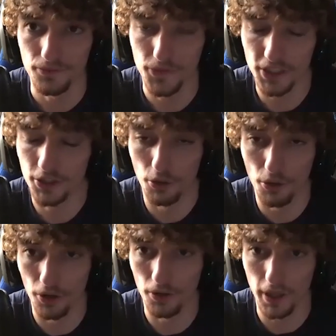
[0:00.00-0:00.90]
That's
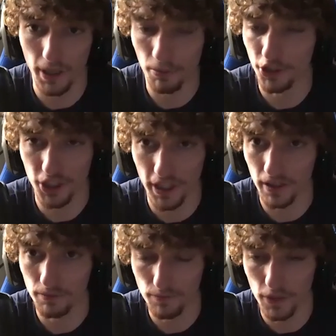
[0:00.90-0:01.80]
cool. I appreciate
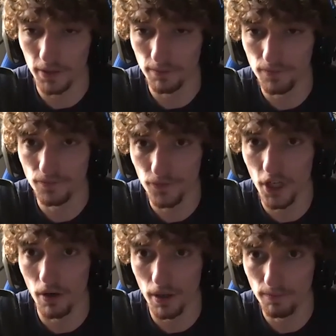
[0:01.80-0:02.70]
it, but
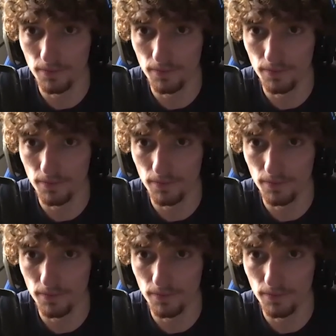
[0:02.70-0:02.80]
go on.